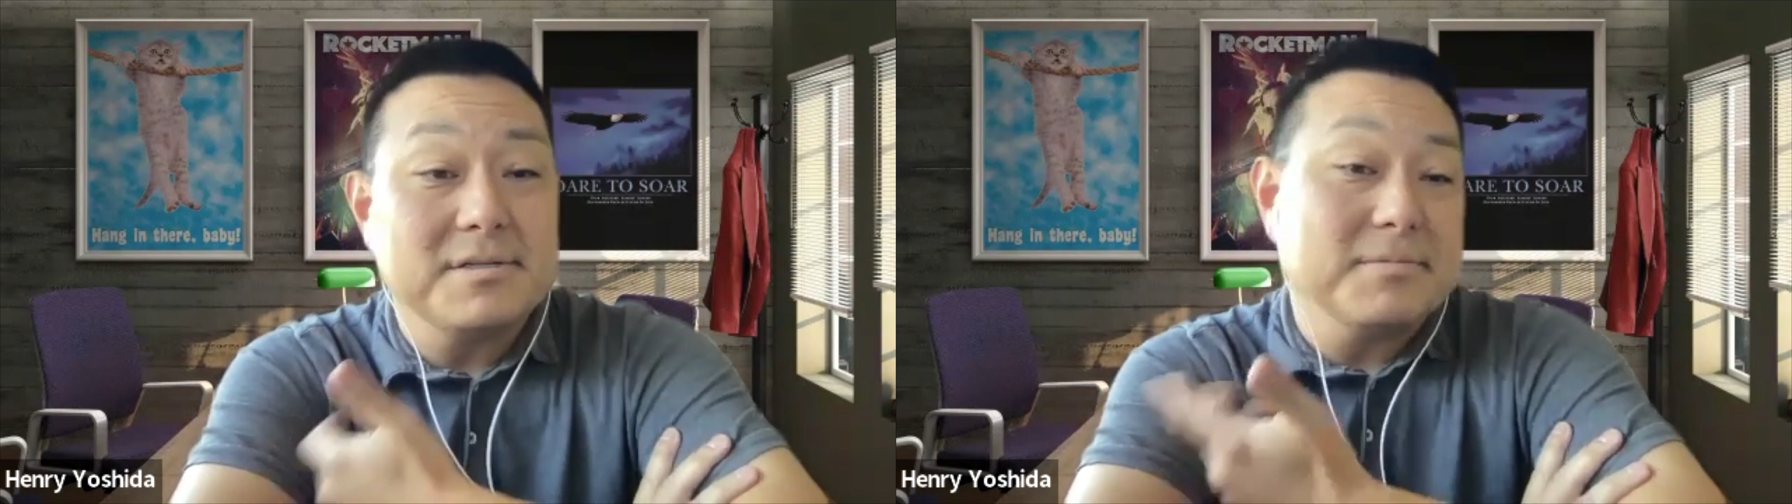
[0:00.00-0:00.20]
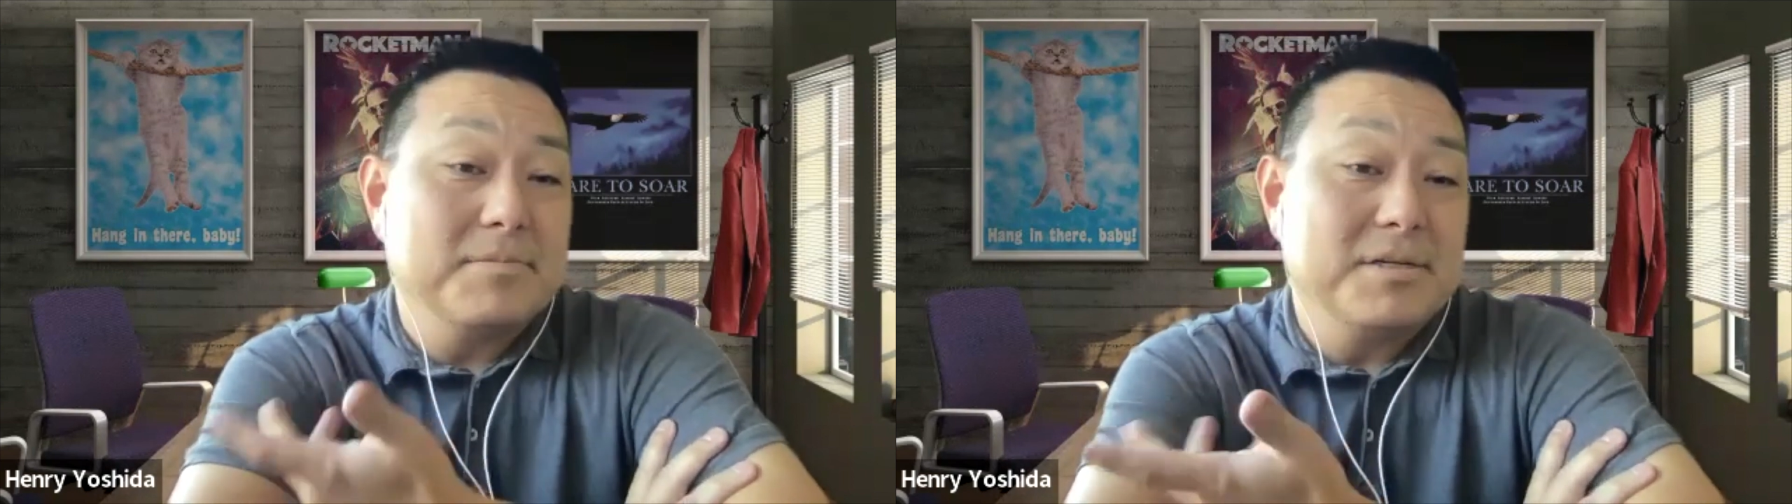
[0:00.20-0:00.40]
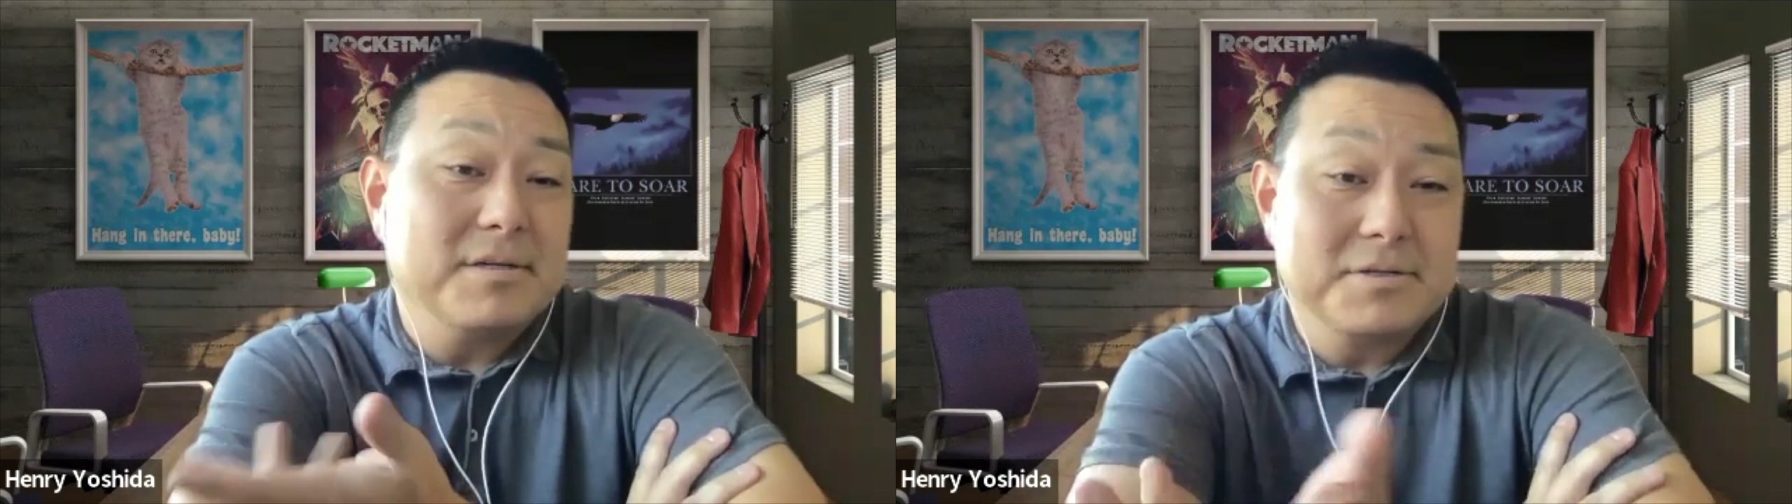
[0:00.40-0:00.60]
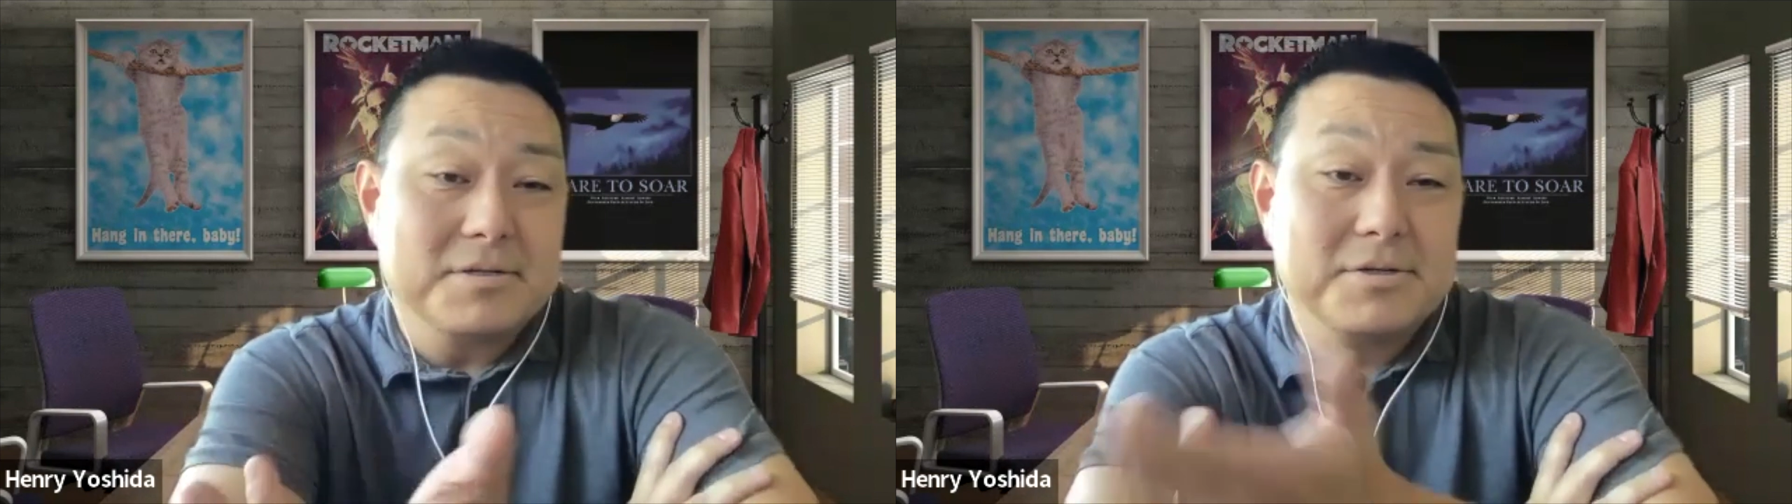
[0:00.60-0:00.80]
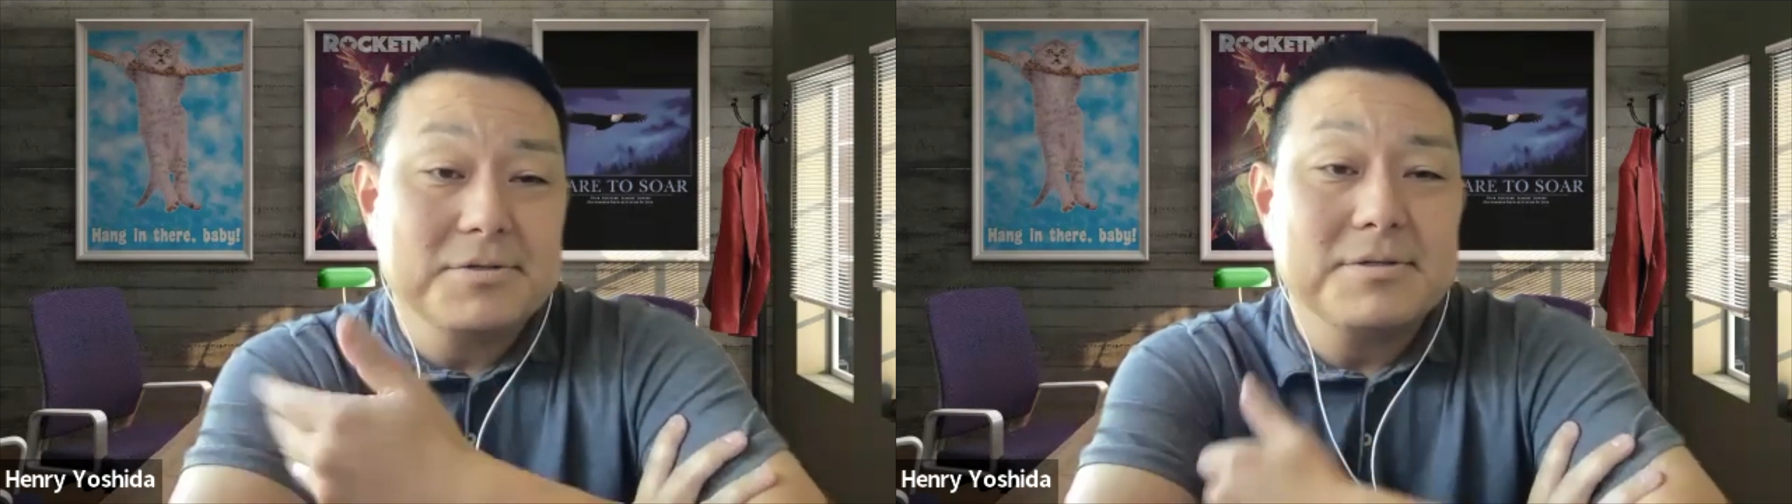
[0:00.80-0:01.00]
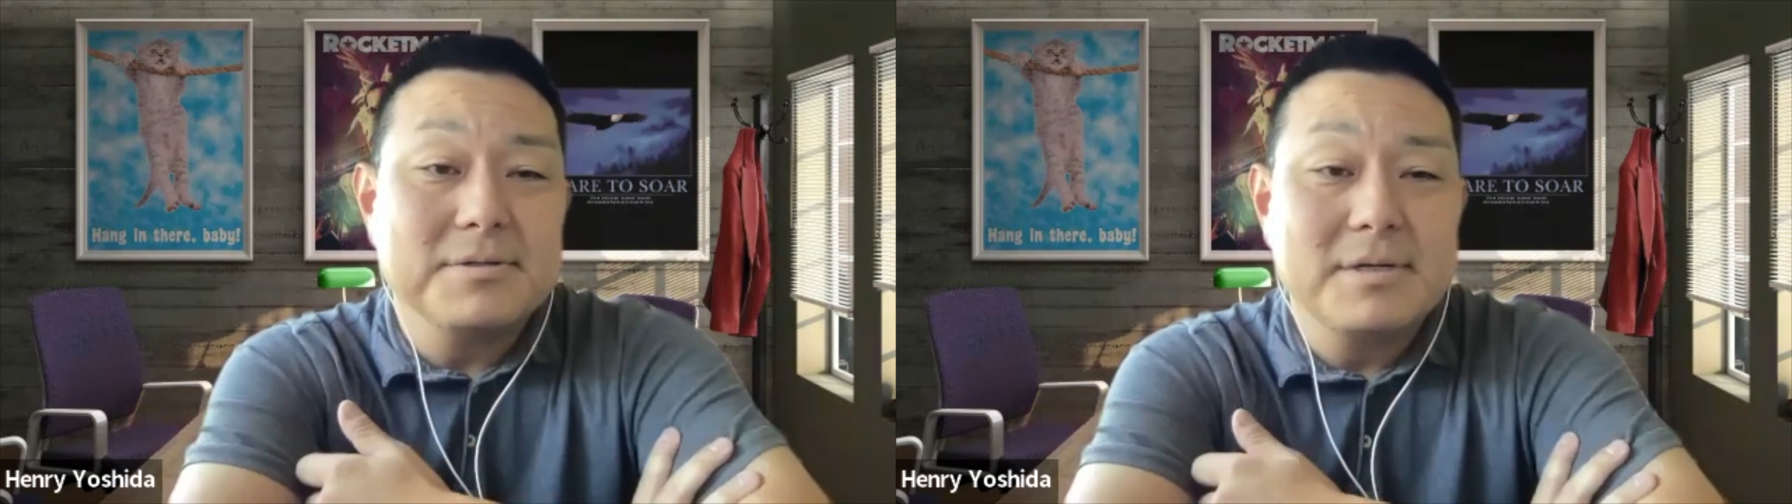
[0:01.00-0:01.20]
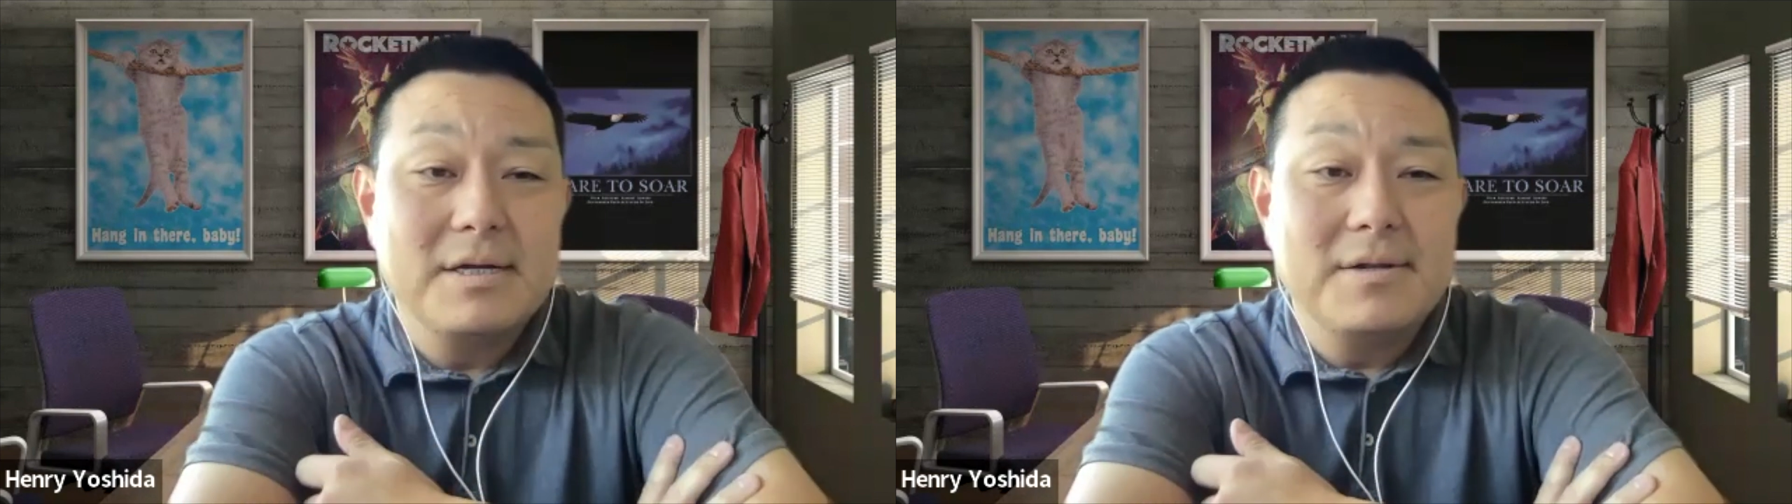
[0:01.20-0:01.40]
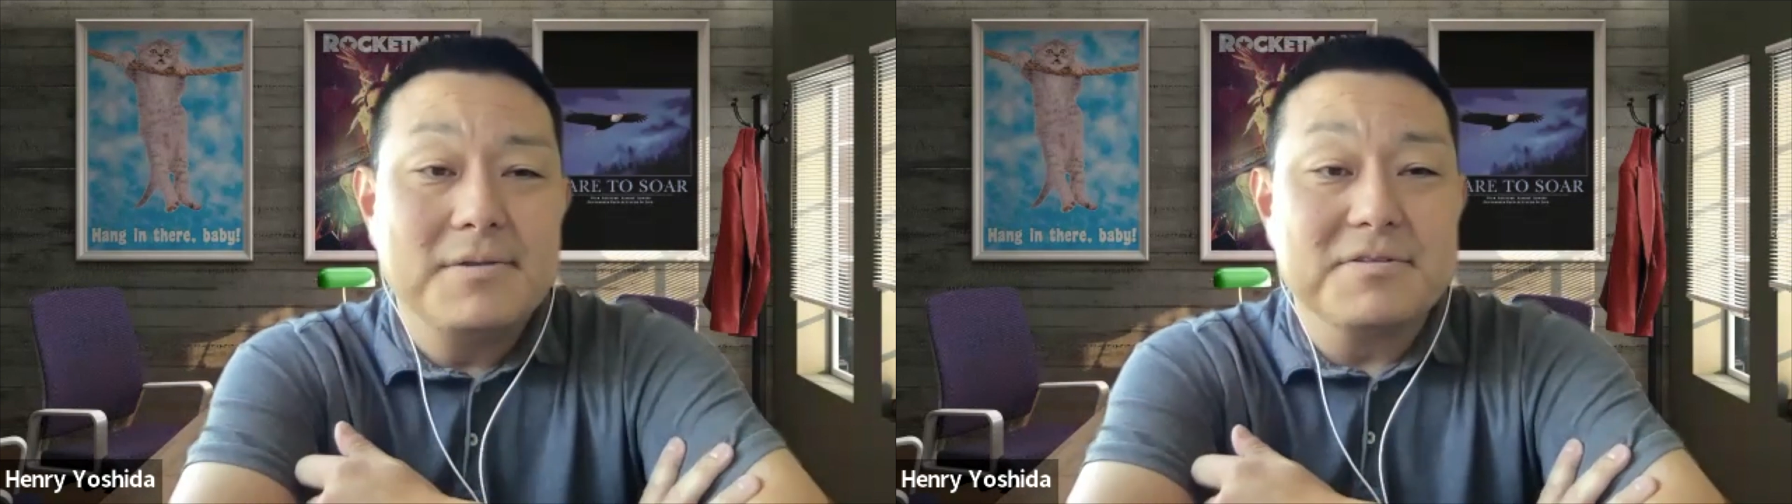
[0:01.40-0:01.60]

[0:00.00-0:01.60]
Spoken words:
Because I just told you there's